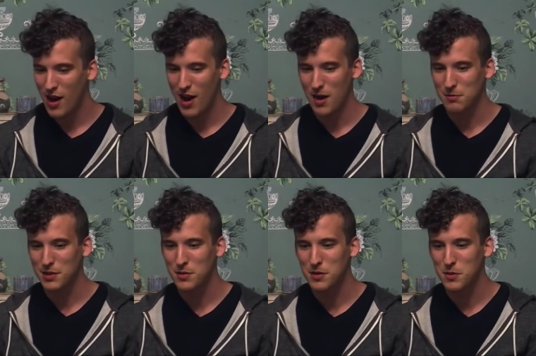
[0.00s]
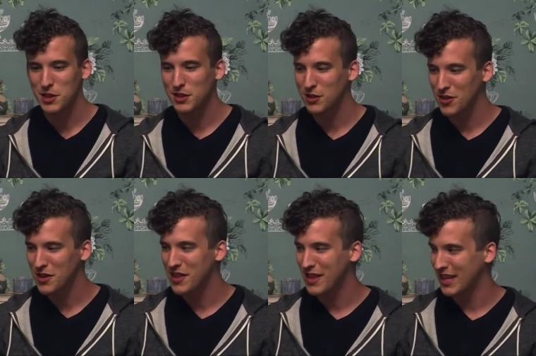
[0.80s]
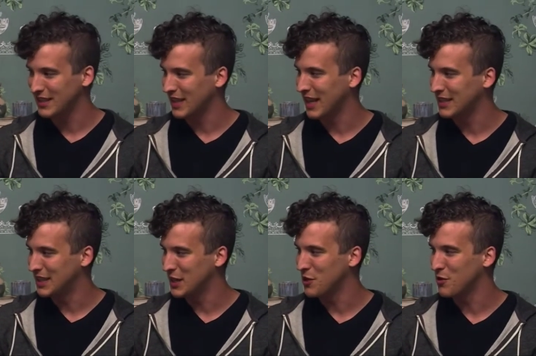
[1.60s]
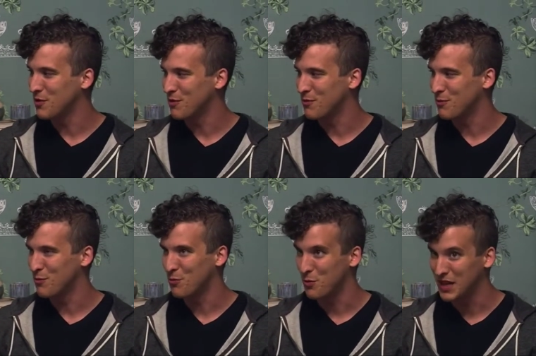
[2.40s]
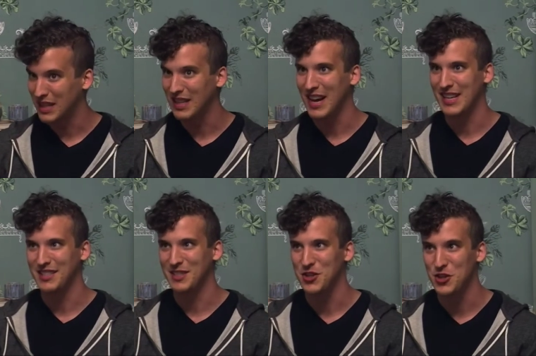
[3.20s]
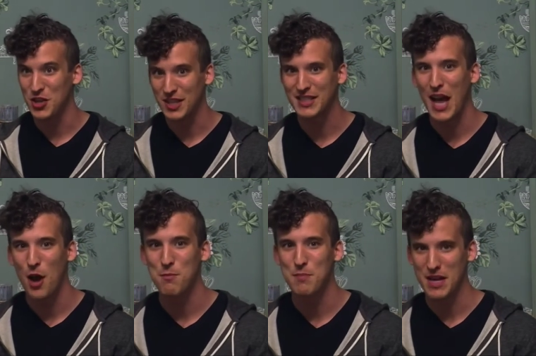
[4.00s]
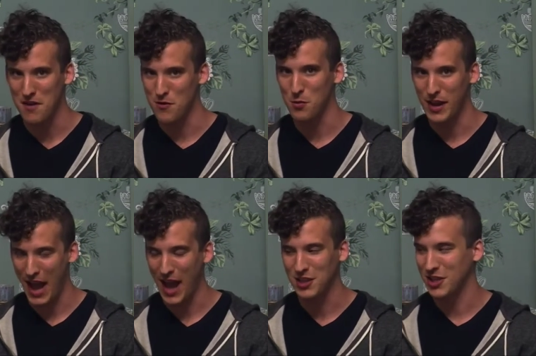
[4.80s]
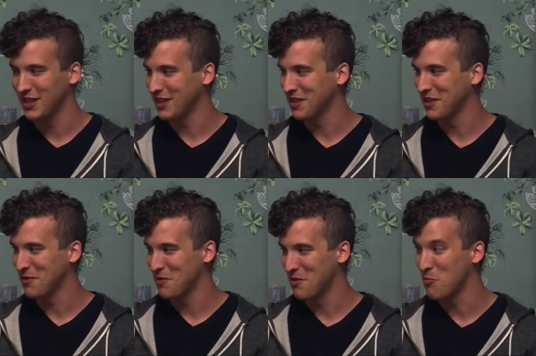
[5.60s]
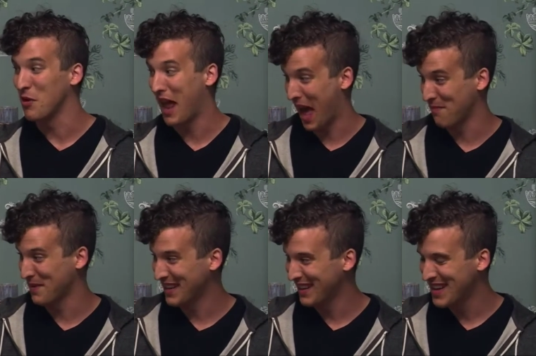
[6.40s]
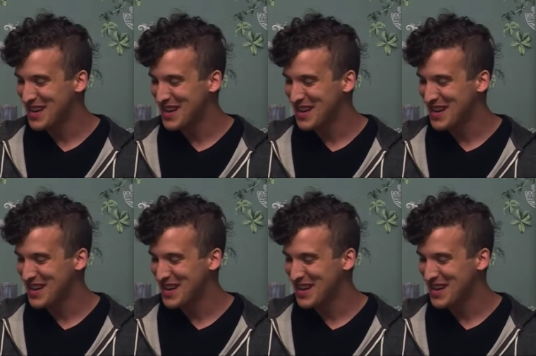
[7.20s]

Um, so there were just certain things that I didn't realize just how big of a reaction would happen.